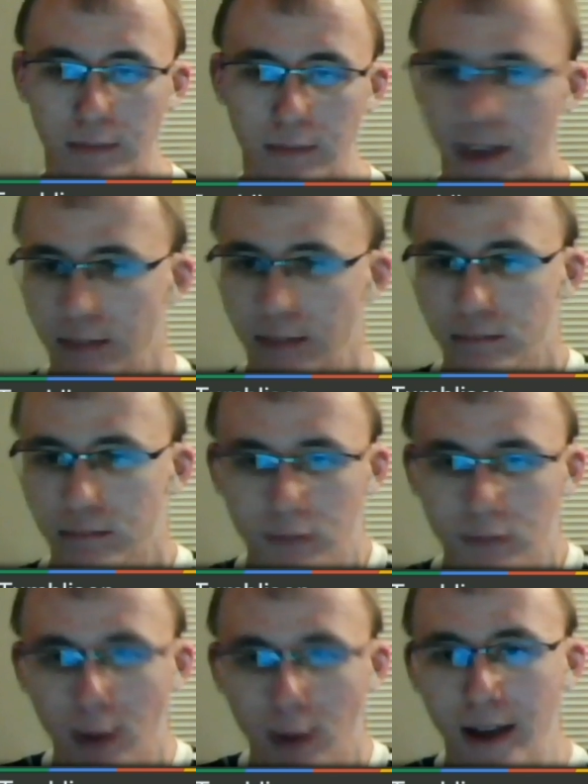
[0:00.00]
it
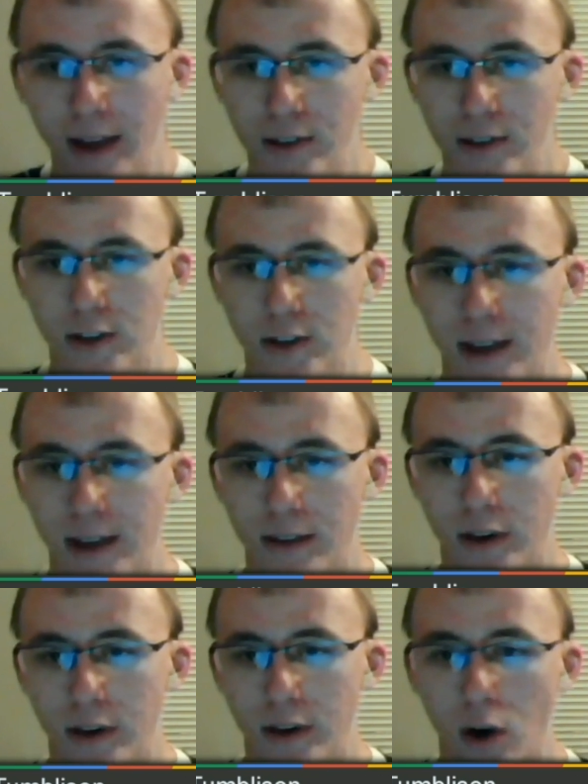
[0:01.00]
automatically started
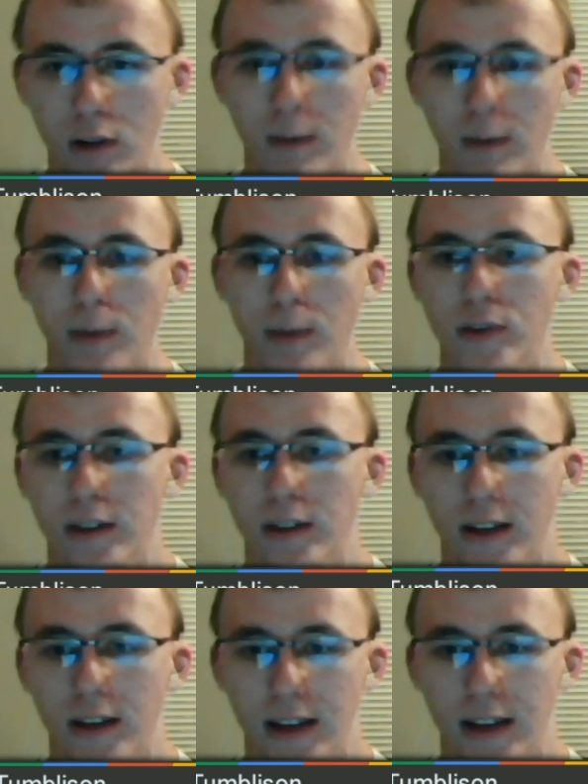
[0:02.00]
re-downloading all of my music.
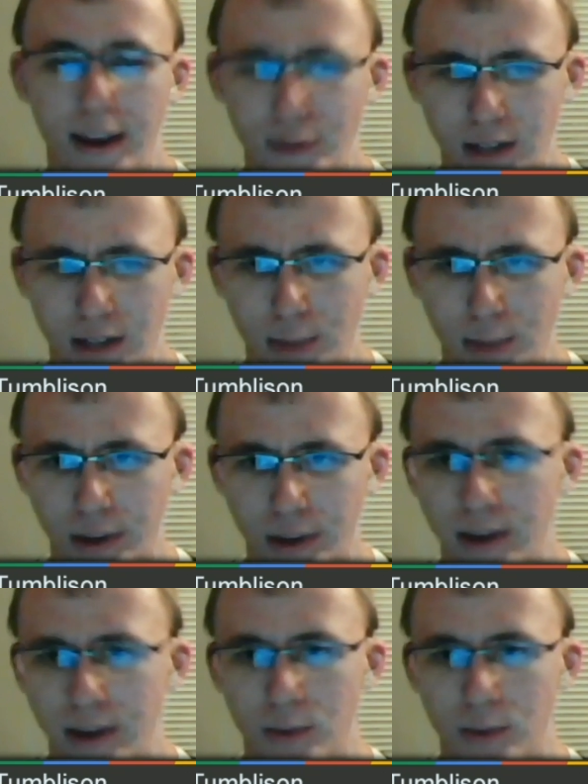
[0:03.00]
And it was a couple
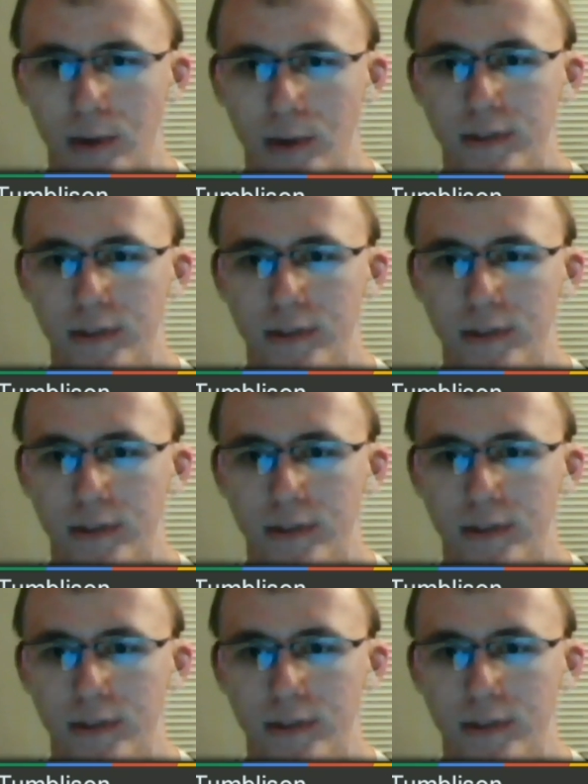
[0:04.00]
gigabytes worth.